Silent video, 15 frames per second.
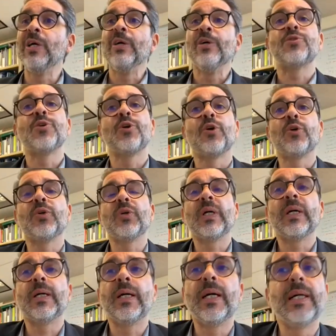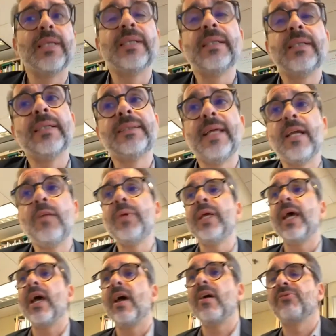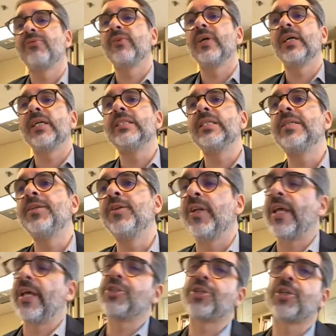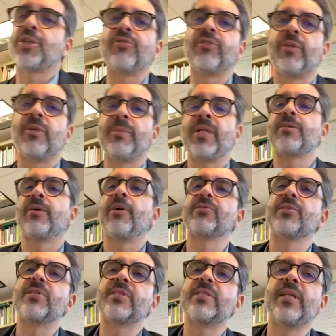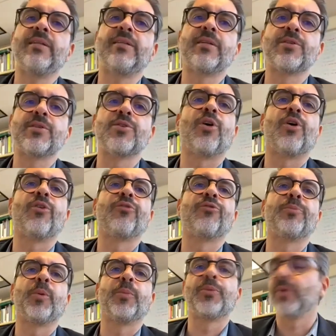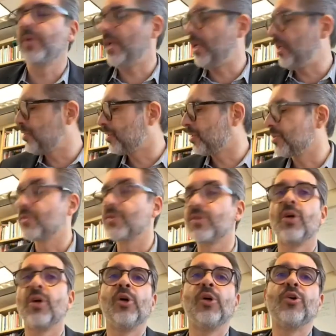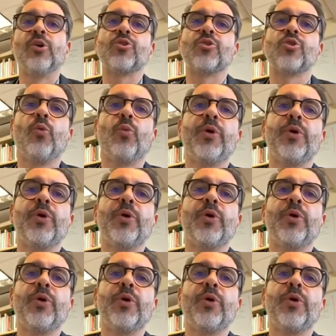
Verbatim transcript: So then we have a deterioration of the mental health status of populations. So we